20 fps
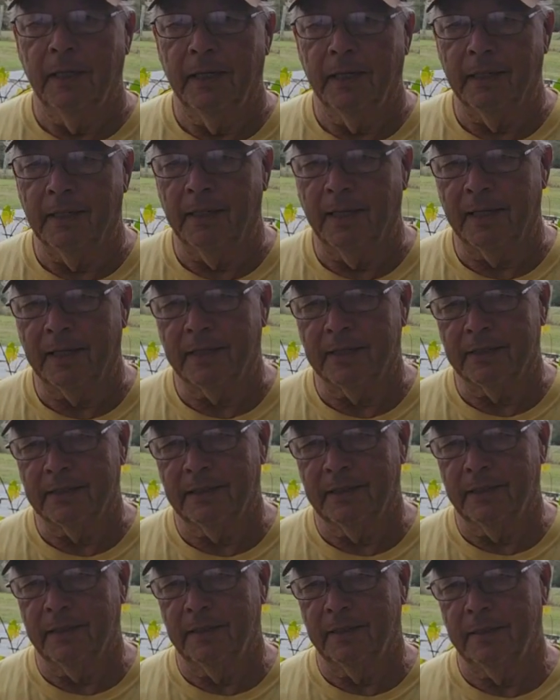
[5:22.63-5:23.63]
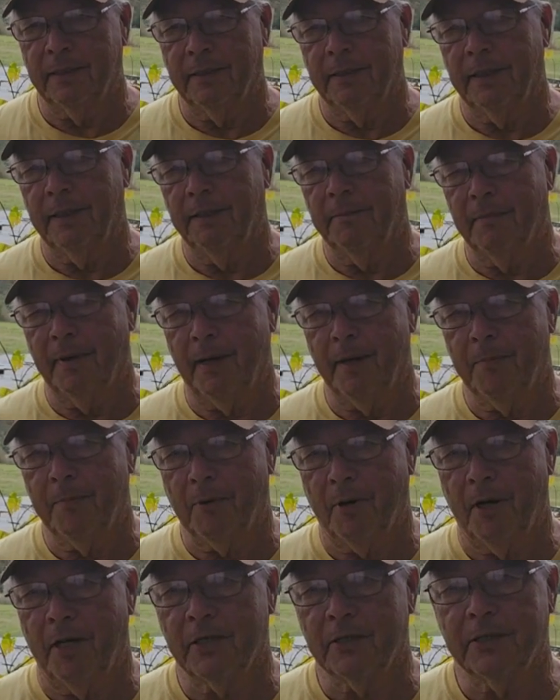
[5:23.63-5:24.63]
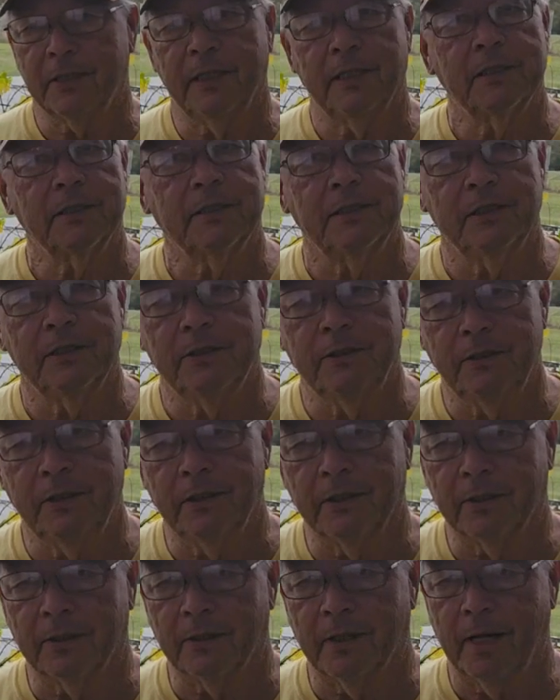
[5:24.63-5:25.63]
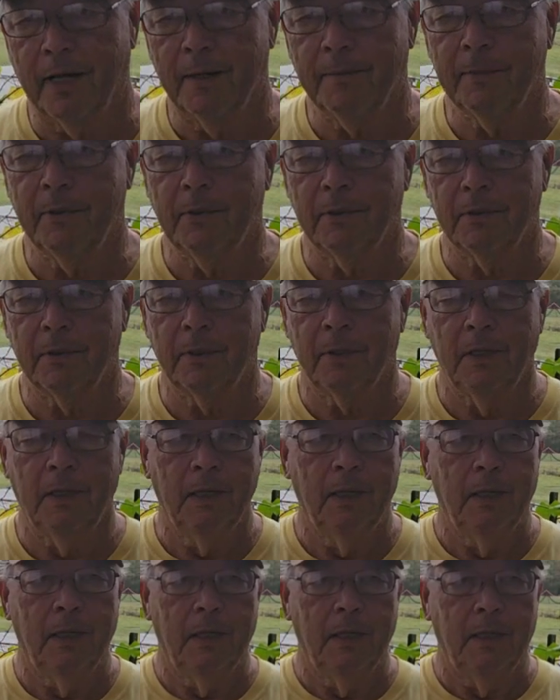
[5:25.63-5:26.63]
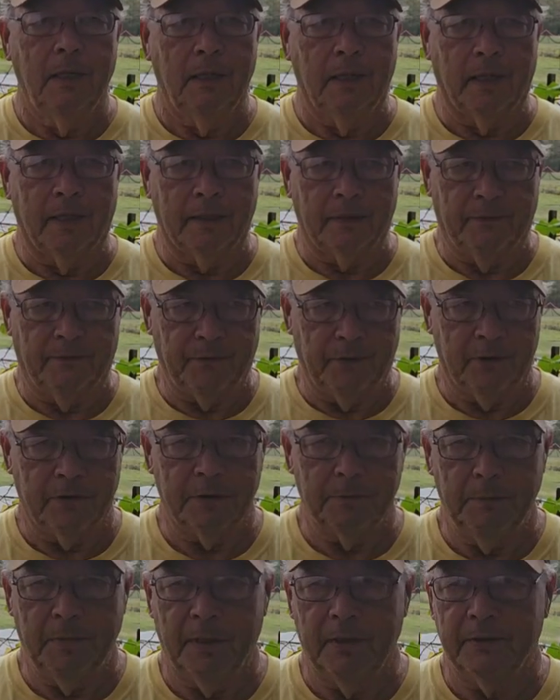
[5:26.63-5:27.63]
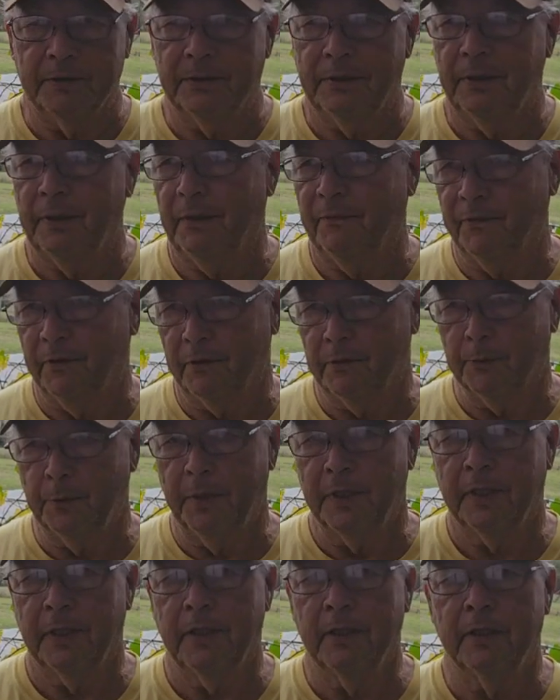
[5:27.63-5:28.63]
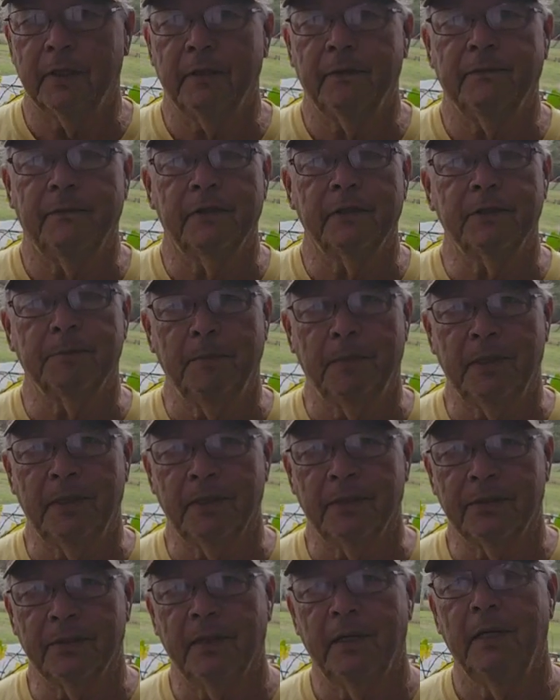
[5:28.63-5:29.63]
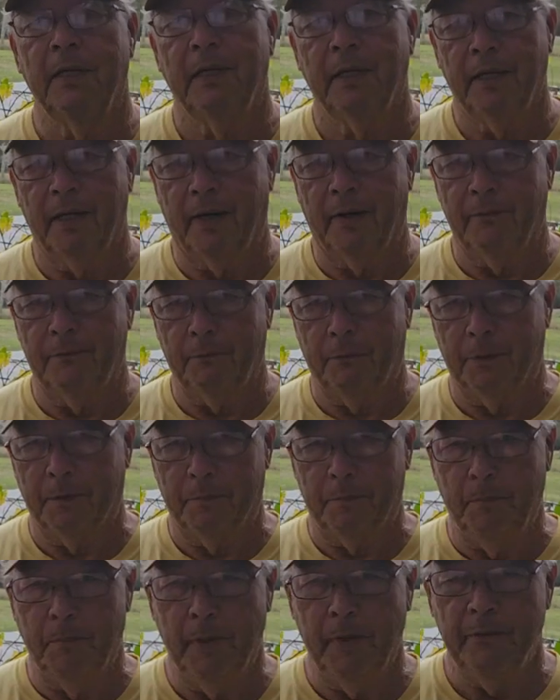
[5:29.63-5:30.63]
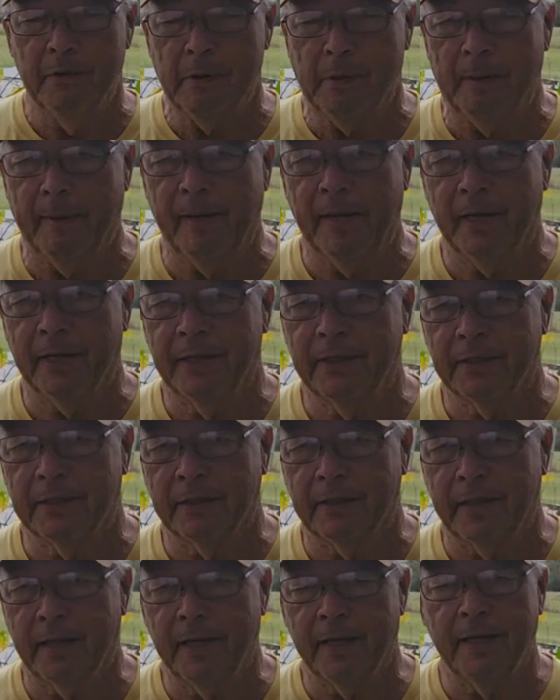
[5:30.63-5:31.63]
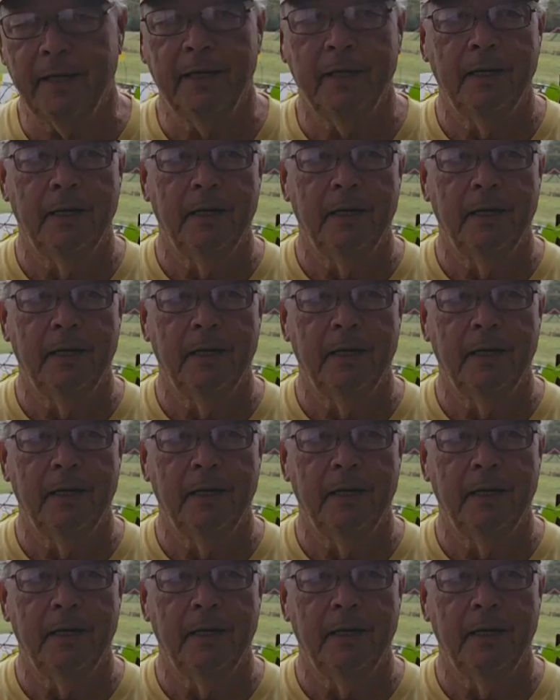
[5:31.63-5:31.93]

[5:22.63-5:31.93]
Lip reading: And like I said, in my process this year, I'm gonna, like the first week here of this month, we're moving them out here today.